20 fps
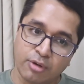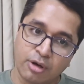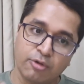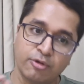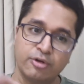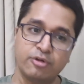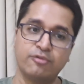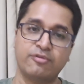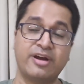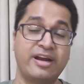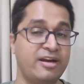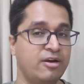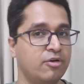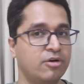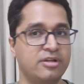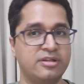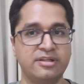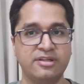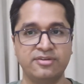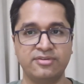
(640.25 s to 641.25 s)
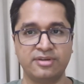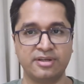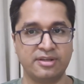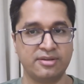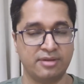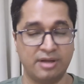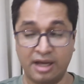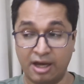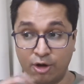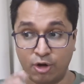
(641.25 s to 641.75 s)
are going to find all
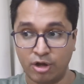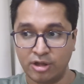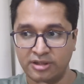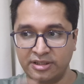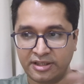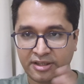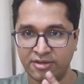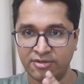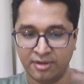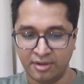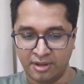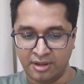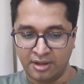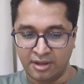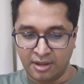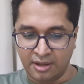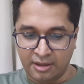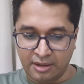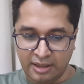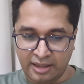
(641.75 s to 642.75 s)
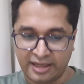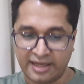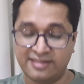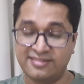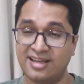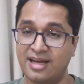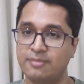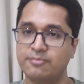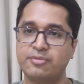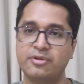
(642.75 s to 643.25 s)
these
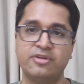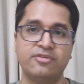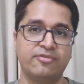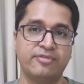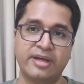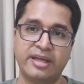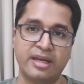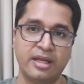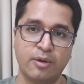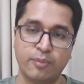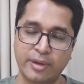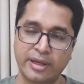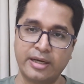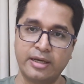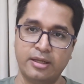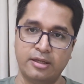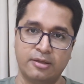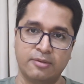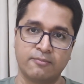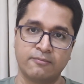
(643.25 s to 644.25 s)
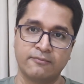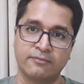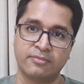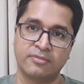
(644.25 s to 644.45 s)
examples very quickly.